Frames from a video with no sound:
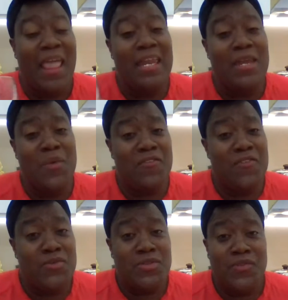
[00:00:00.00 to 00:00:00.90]
Anyway, for
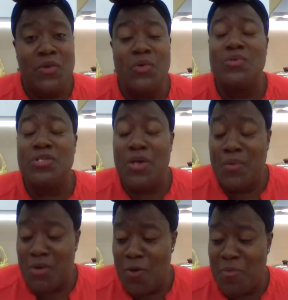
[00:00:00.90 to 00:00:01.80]
those of you who
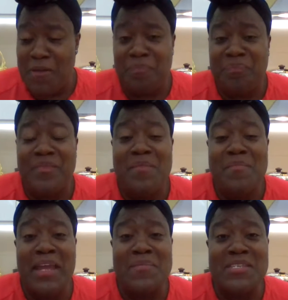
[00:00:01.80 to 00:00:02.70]
don't know me,
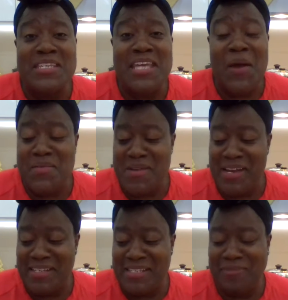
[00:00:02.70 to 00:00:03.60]
my name is Karen
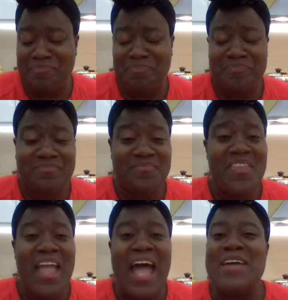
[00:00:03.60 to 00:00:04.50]
Ricks.
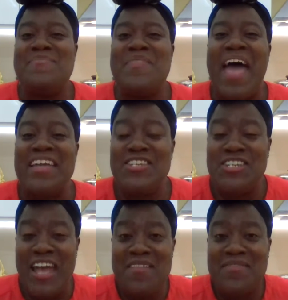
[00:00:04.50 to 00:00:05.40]
I am the head
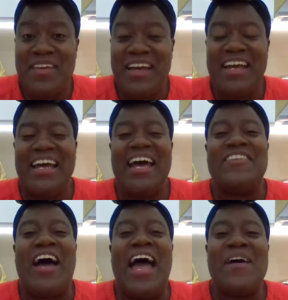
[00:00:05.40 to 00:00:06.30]
chef
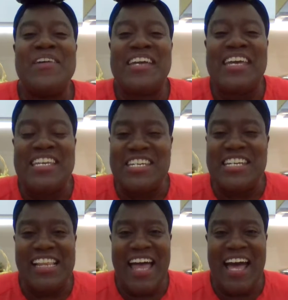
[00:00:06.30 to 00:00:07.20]
of Our Kitchen
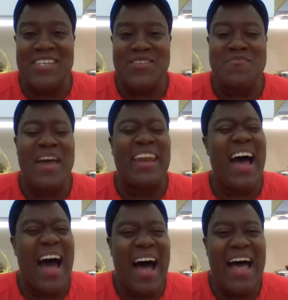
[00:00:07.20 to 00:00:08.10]
Classroom, and
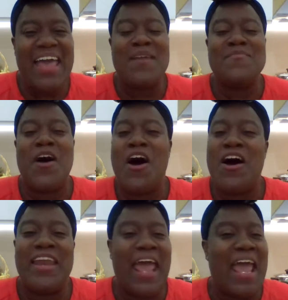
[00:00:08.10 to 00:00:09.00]
I am
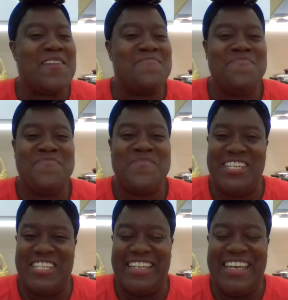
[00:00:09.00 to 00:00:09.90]
on a
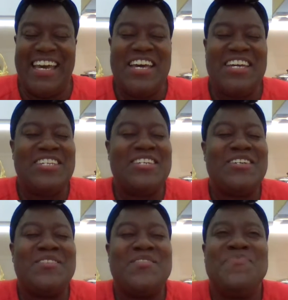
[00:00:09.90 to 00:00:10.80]
mission
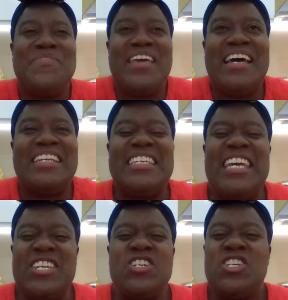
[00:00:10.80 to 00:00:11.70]
to
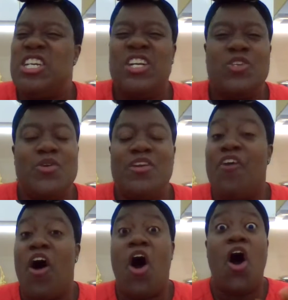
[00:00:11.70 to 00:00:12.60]
teach children of
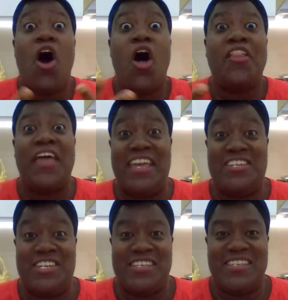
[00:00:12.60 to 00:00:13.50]
all
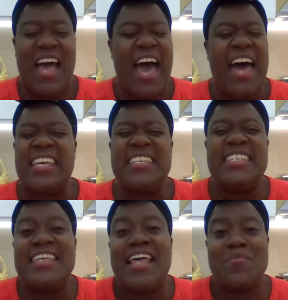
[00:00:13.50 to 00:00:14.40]
ages how to
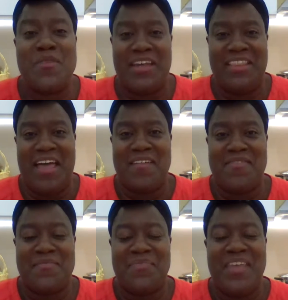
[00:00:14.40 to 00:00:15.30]
celebrate
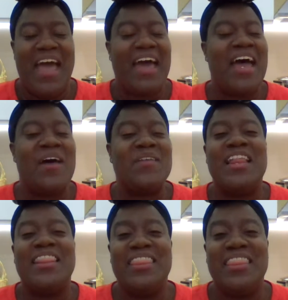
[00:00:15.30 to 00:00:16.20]
life and how
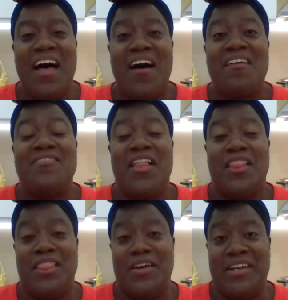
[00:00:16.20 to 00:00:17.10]
to love
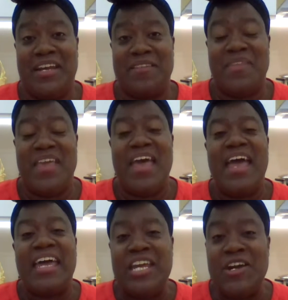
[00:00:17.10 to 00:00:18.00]
learning.
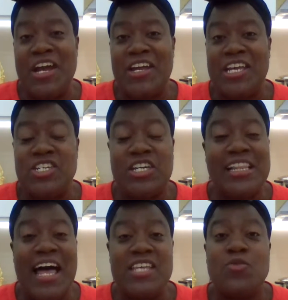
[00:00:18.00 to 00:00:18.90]
And here at Our Kitchen
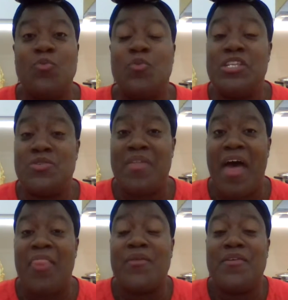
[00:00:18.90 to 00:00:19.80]
Classroom, we do
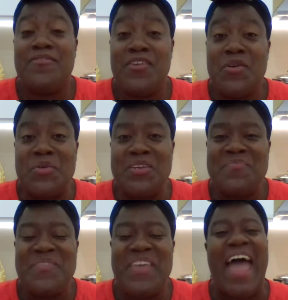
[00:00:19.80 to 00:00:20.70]
that through
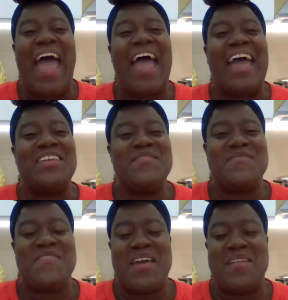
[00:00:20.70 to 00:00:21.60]
food and
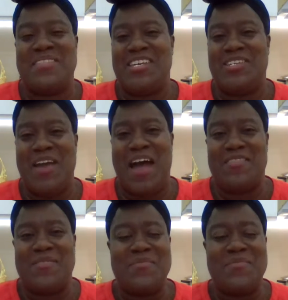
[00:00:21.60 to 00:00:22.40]
family travel.